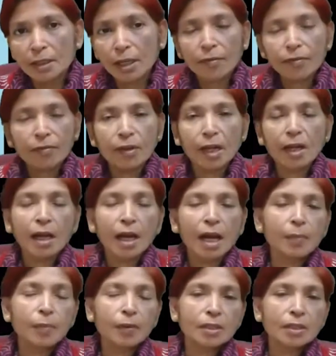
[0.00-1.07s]
If null
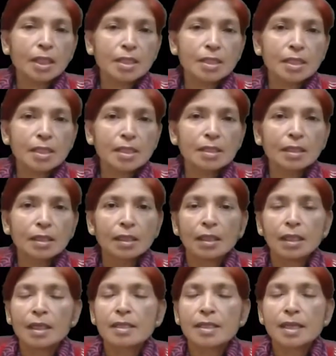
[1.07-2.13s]
hypothesis
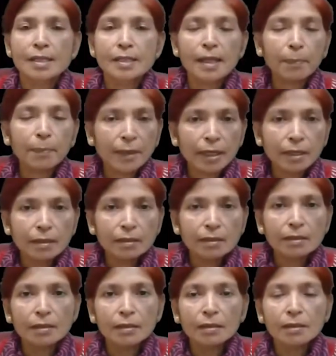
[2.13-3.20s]
is accepted,
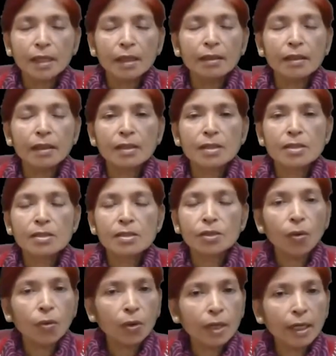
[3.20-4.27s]
then there is
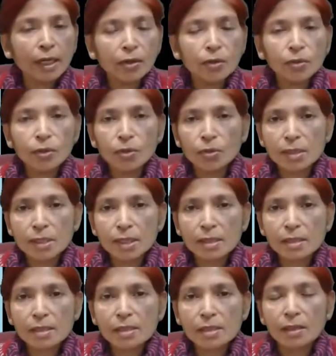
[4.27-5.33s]
no need to use
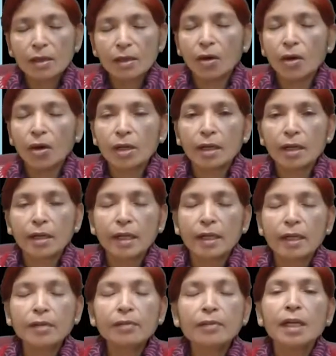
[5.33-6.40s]
this
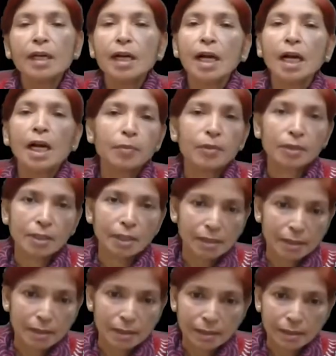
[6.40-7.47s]
alternative
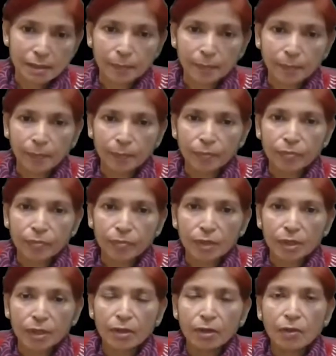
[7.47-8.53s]
hypothesis.
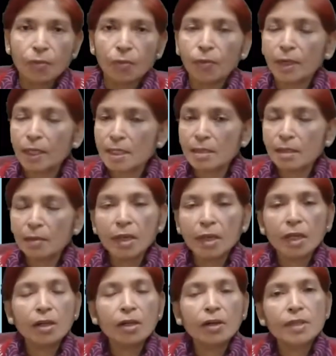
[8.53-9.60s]
What is the
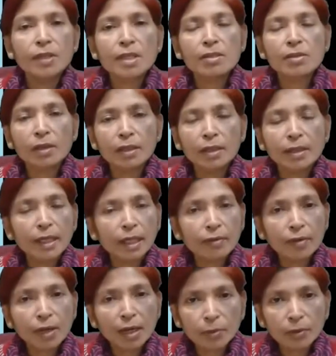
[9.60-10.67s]
meaning of this
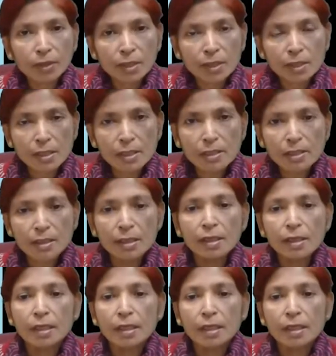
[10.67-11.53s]
alternative hypothesis?